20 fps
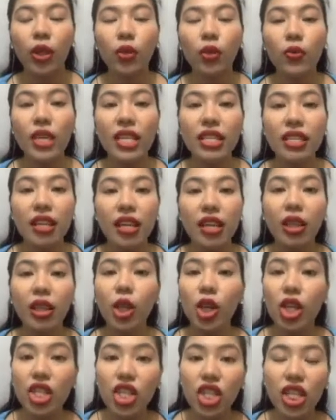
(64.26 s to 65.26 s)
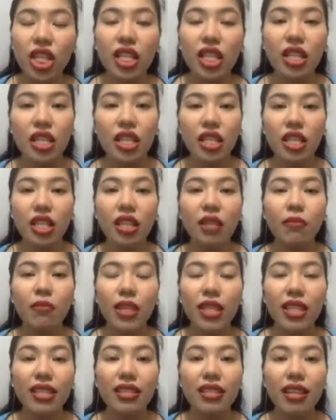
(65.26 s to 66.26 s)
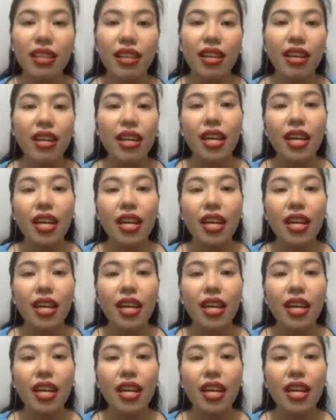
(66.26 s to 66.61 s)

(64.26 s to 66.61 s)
we say logically, it means that